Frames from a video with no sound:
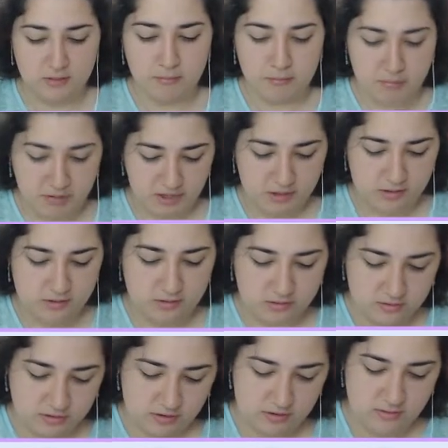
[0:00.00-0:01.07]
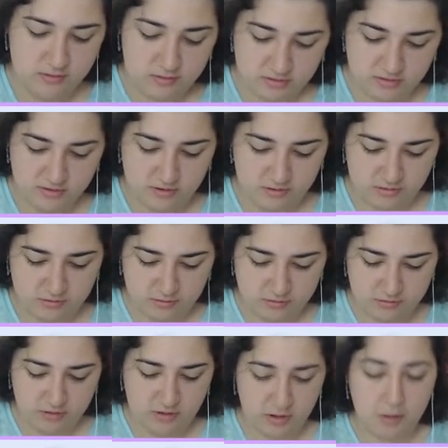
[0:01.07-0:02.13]
Bum dum dum
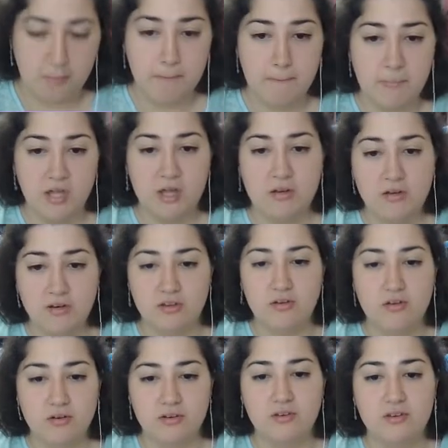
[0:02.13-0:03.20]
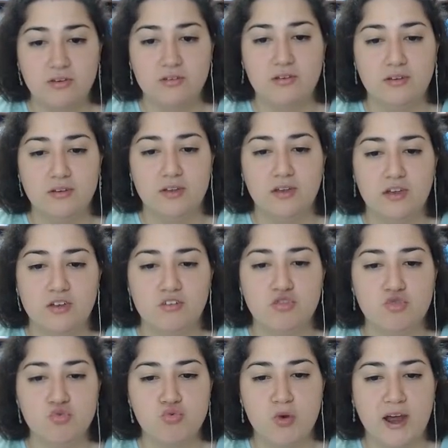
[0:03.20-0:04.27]
da bum dum
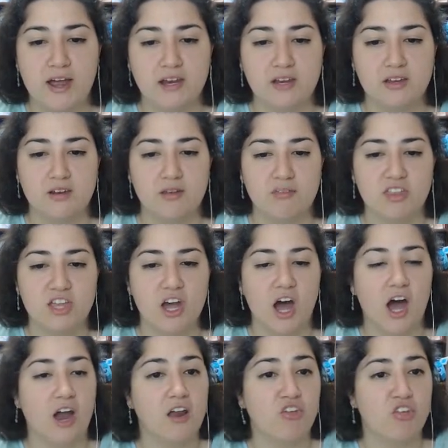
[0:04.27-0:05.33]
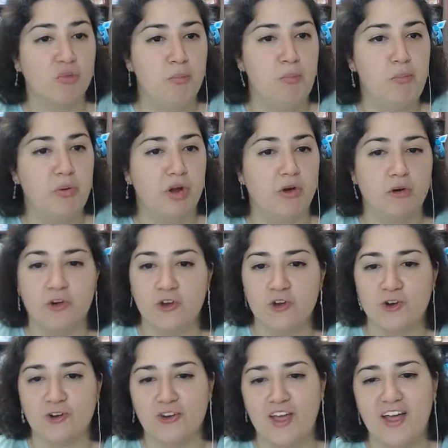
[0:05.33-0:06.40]
dragon of the ice
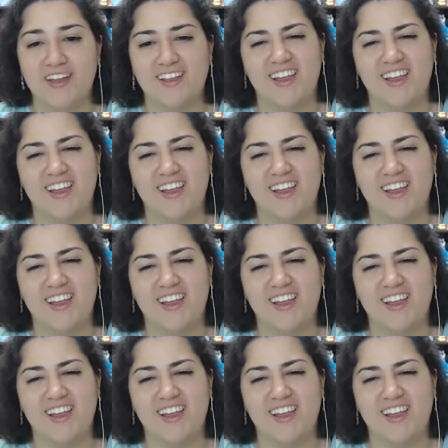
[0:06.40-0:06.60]
barrier. That